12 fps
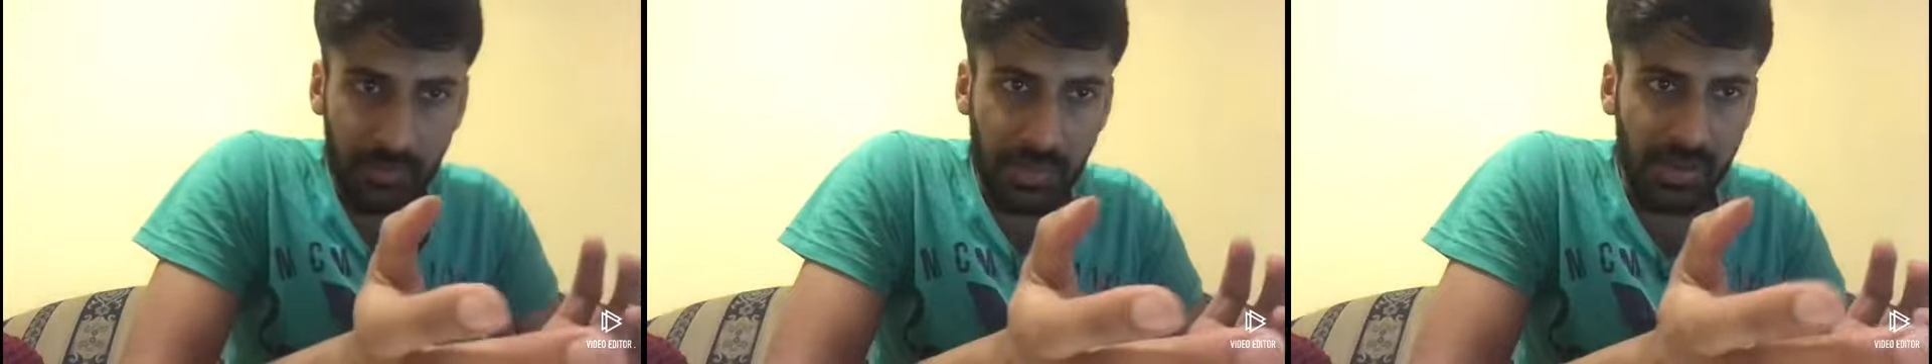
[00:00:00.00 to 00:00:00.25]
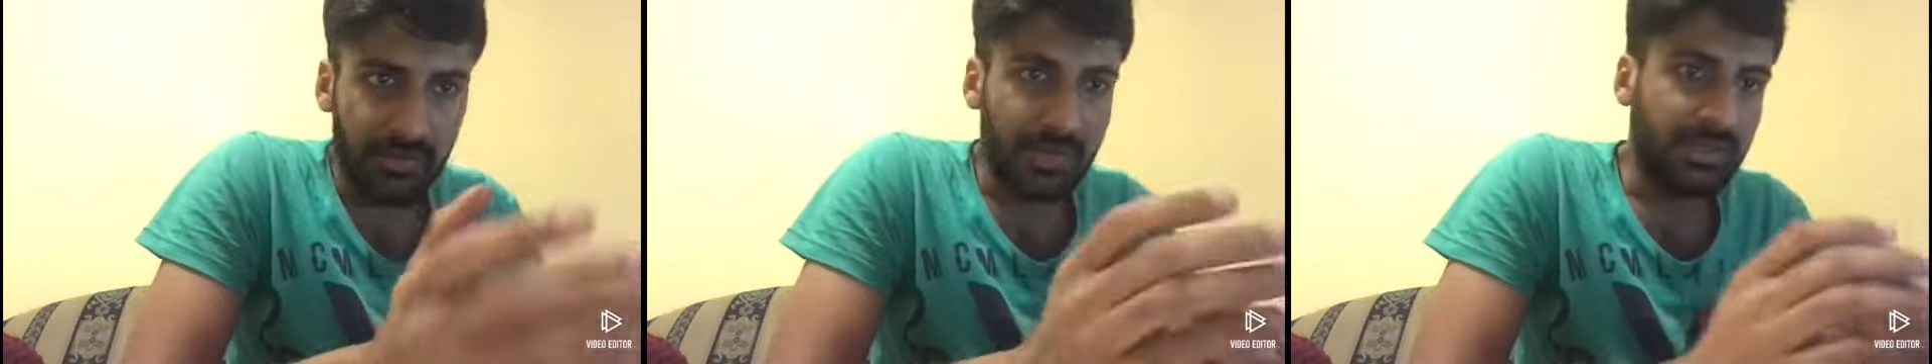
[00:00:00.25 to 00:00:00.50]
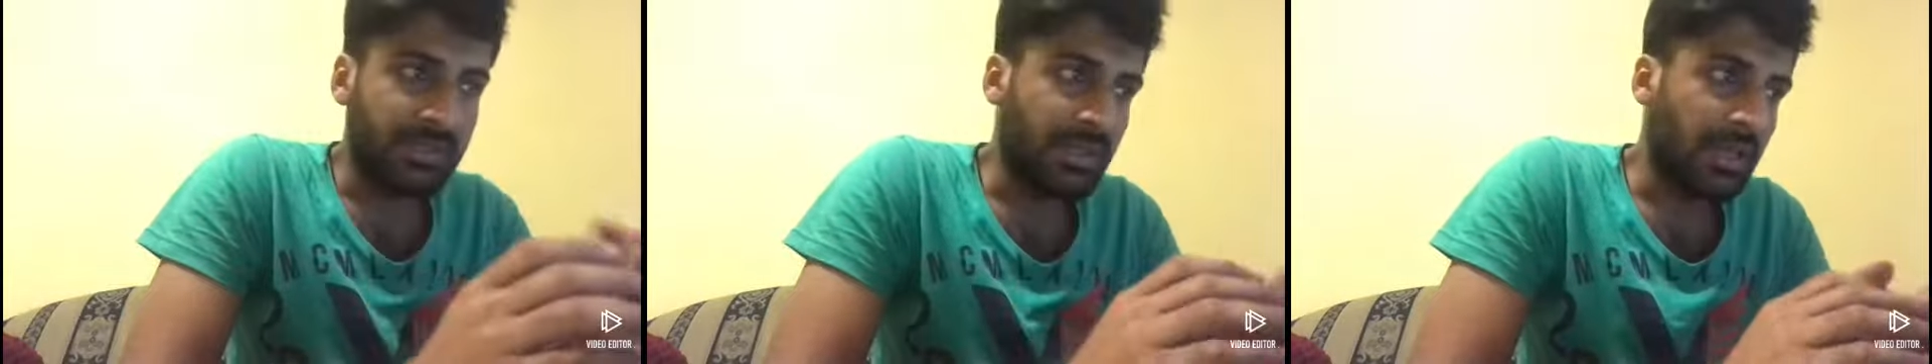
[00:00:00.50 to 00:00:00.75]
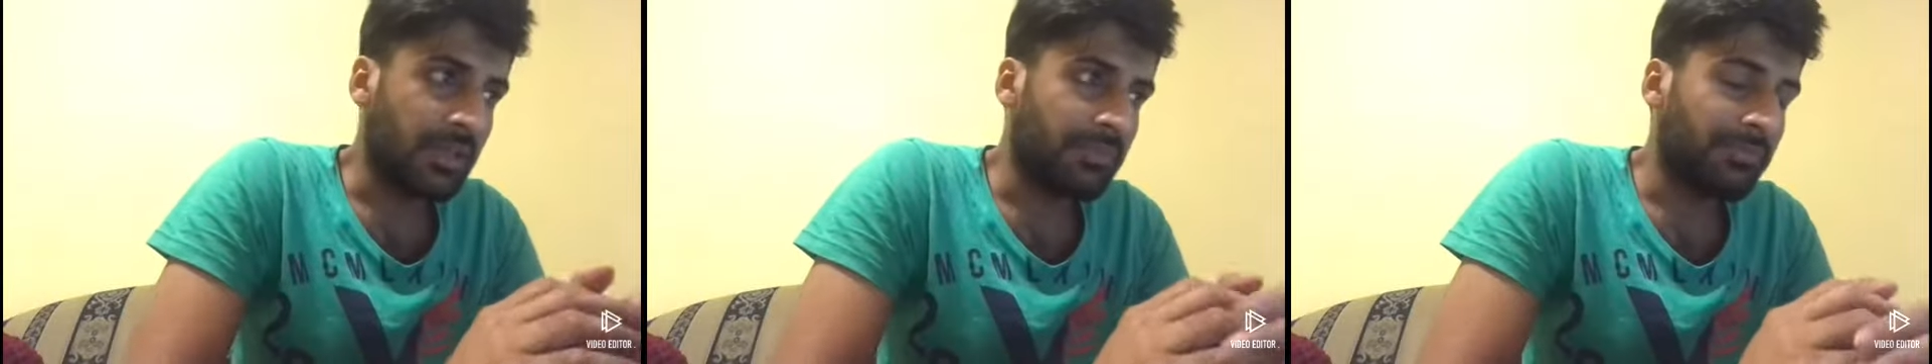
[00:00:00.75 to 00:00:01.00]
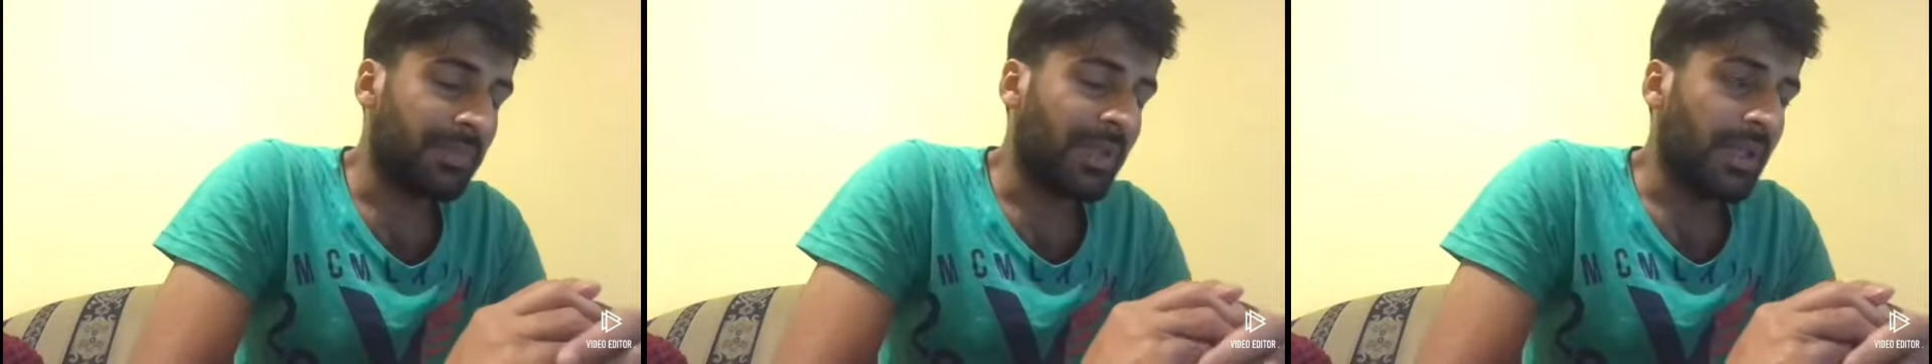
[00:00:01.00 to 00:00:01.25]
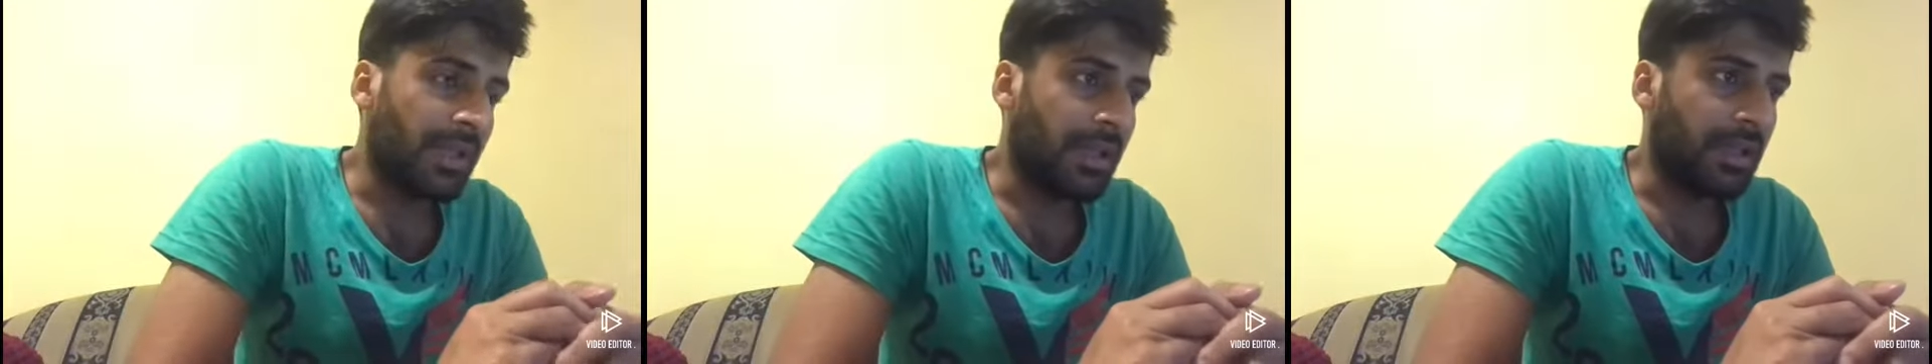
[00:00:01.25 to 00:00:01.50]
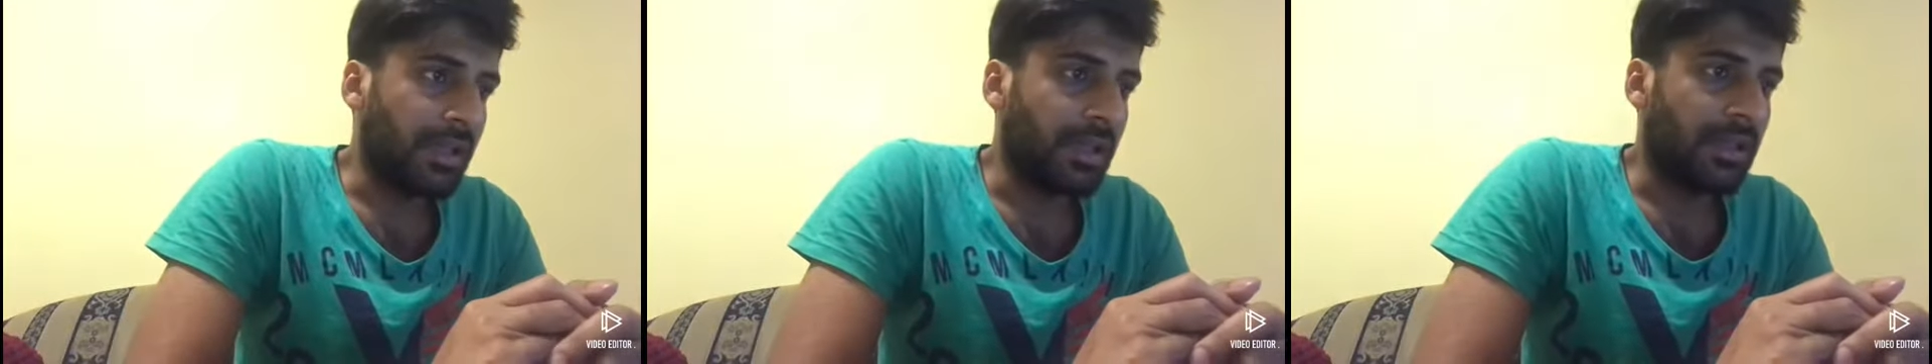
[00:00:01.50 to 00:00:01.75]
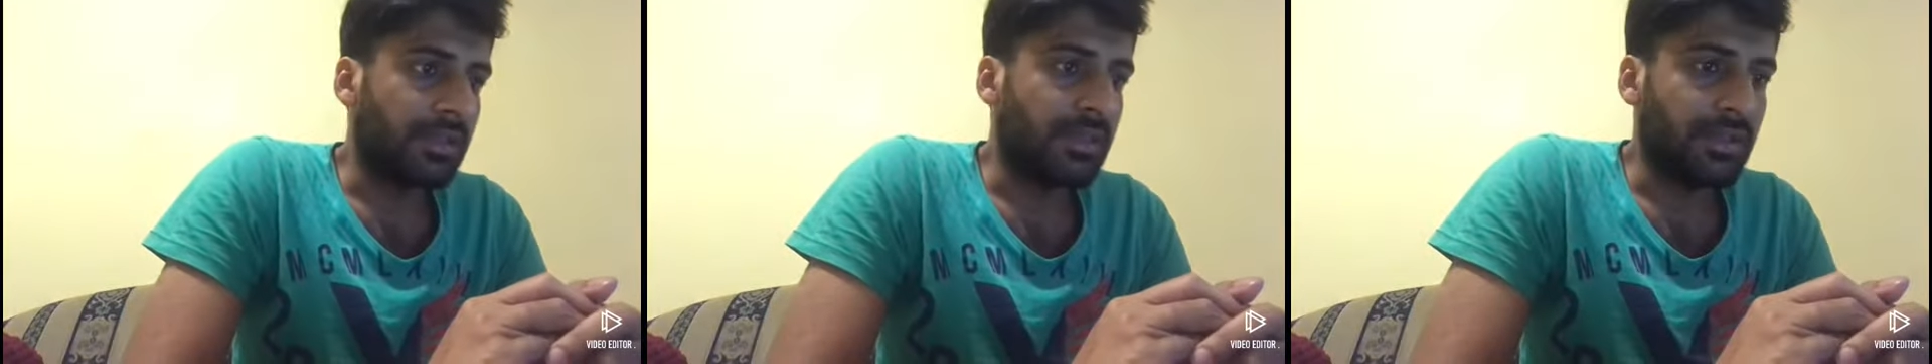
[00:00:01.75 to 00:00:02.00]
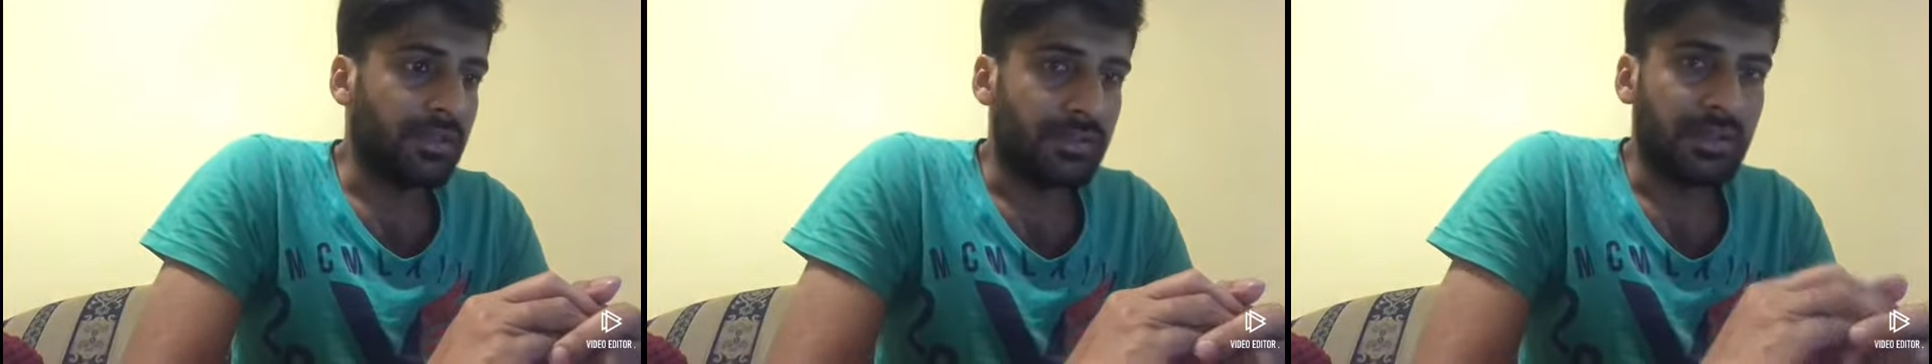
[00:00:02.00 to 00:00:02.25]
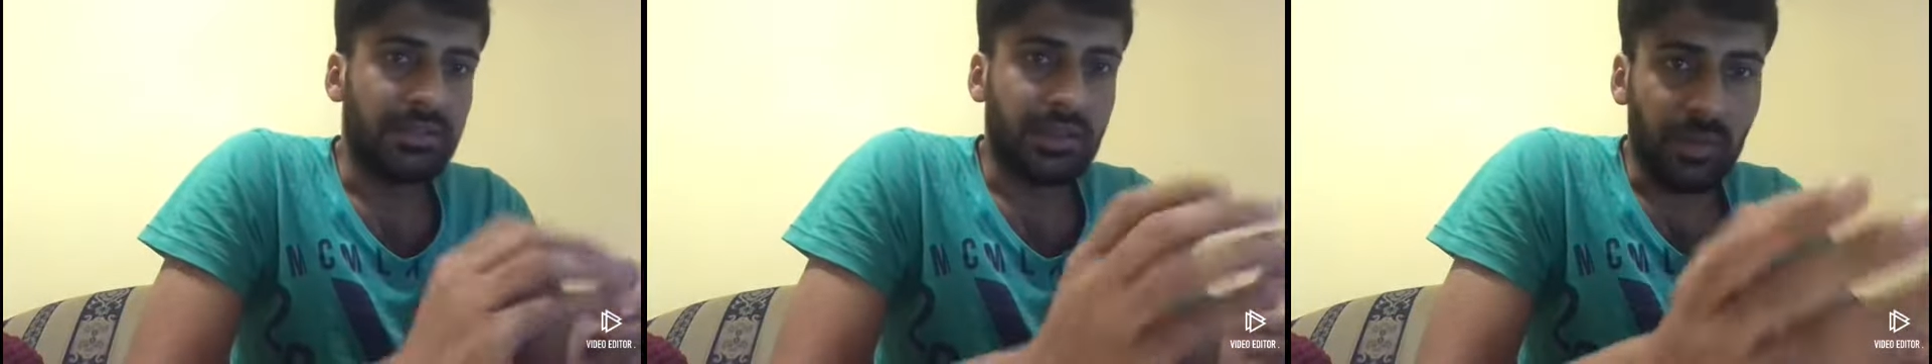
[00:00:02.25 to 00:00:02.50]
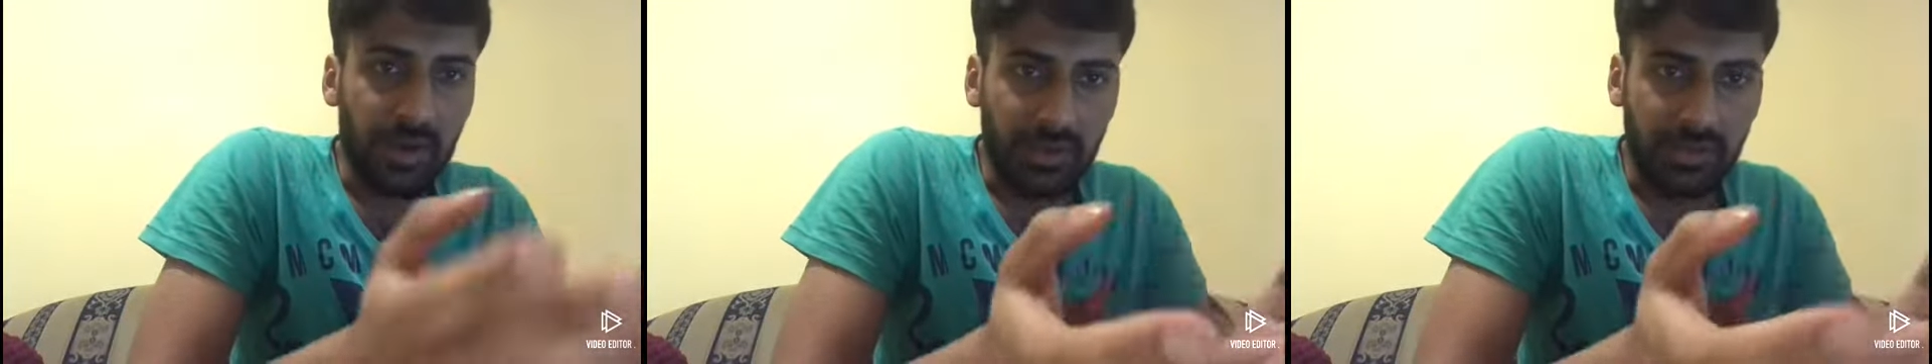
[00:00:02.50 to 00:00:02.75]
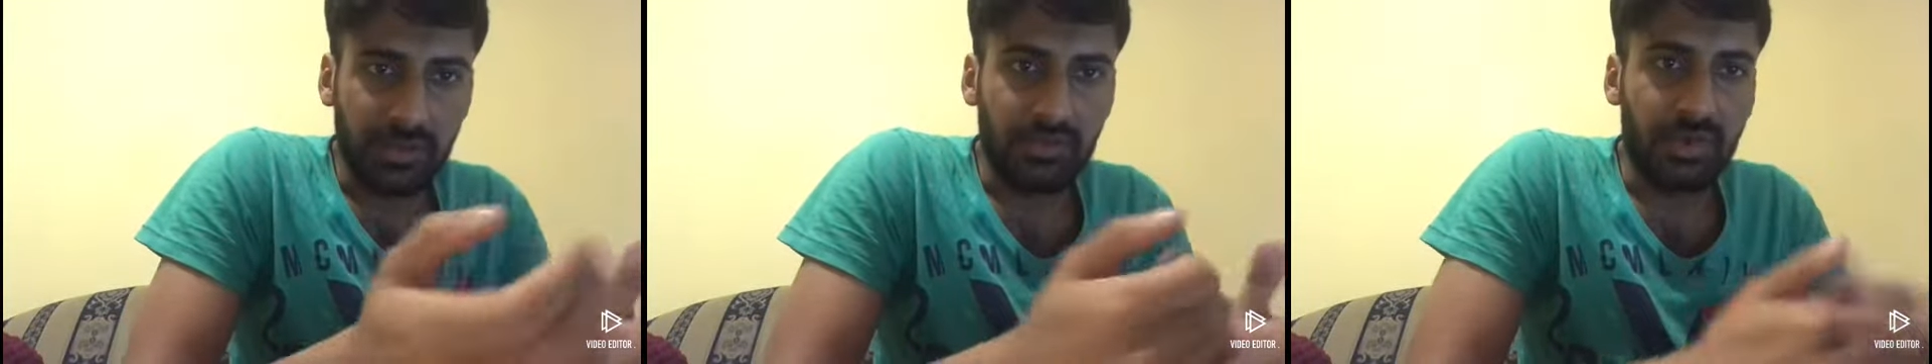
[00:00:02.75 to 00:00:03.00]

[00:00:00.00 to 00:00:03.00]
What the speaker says: benefits and their disadvantages.